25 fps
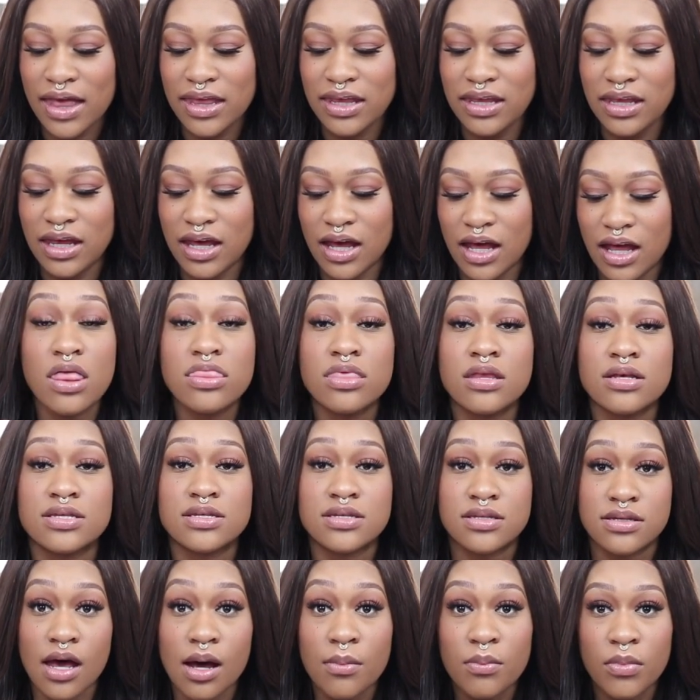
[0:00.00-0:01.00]
And in the
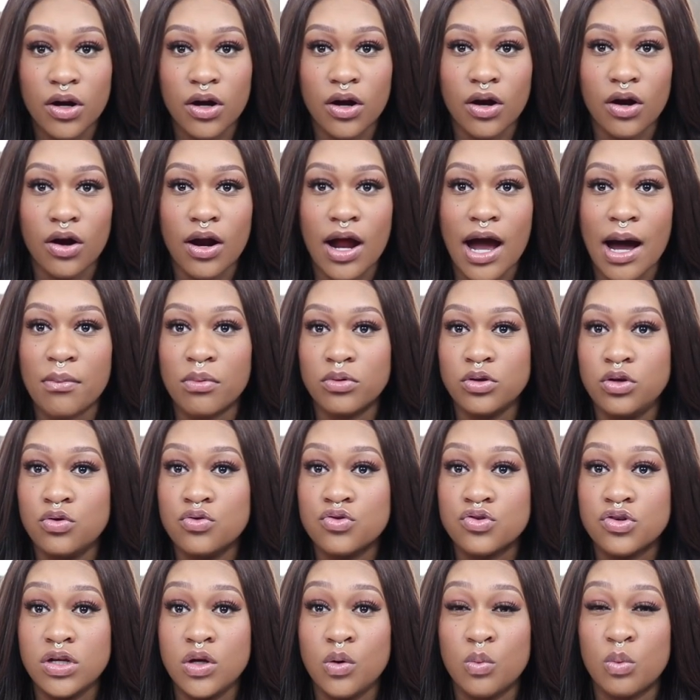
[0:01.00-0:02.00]
summer, I'm
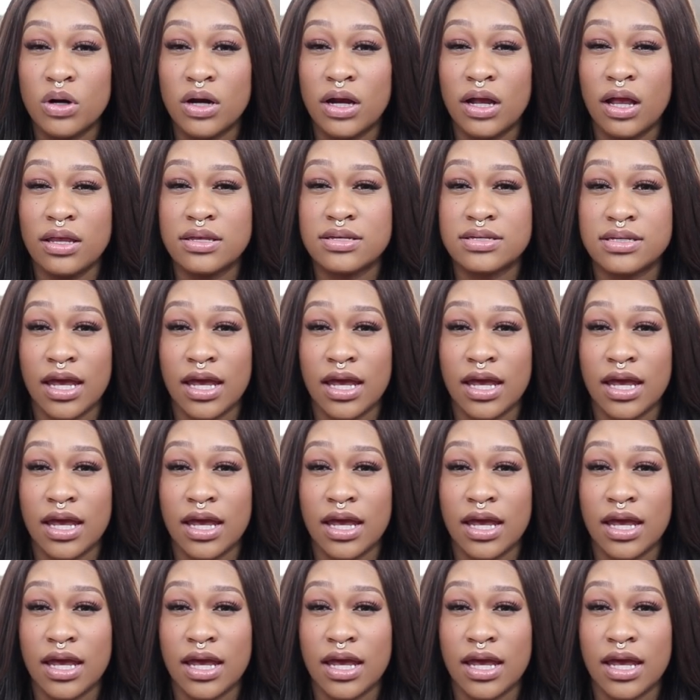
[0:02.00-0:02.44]
usually wearing